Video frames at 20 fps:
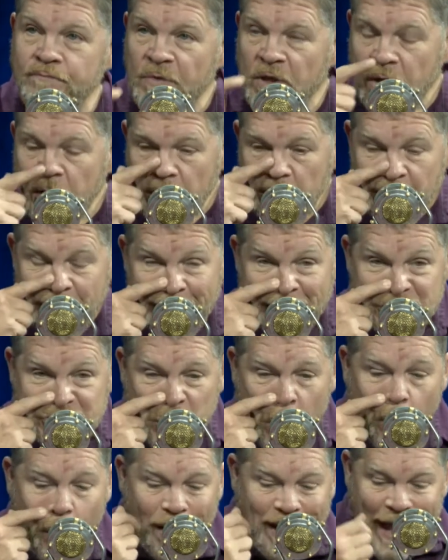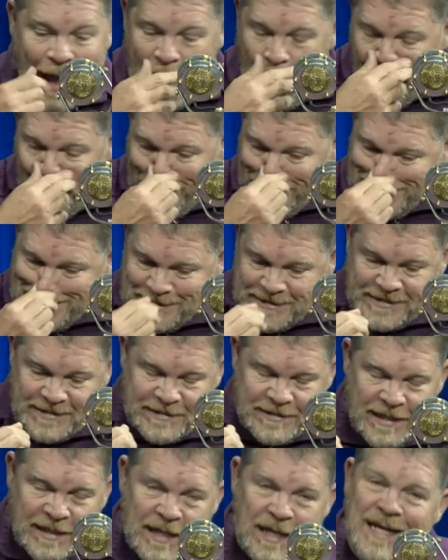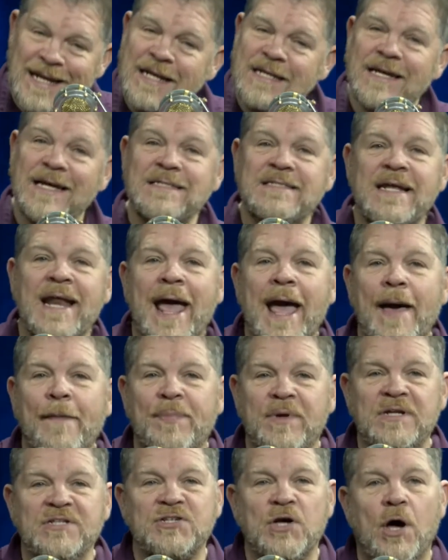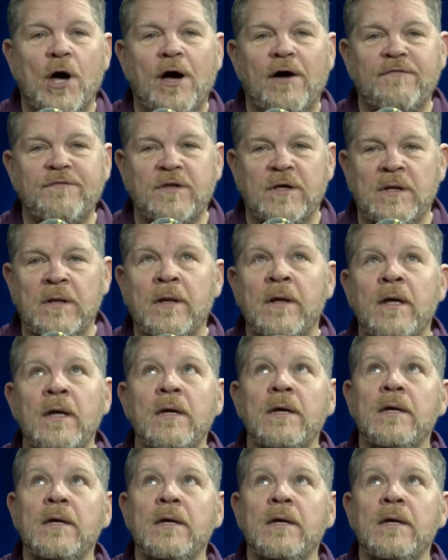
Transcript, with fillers: Mm-hmm. And so what happens, and it doesn't happen as often